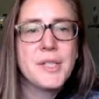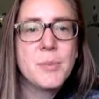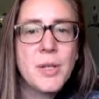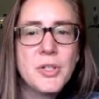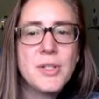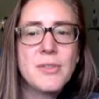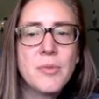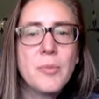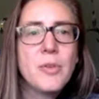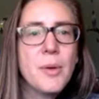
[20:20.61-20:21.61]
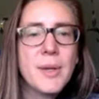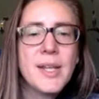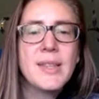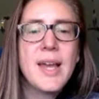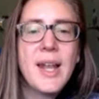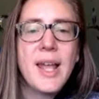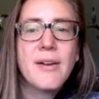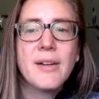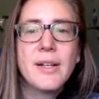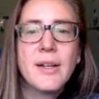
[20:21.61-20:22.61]
species from growing in that
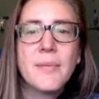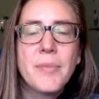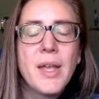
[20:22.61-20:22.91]
area.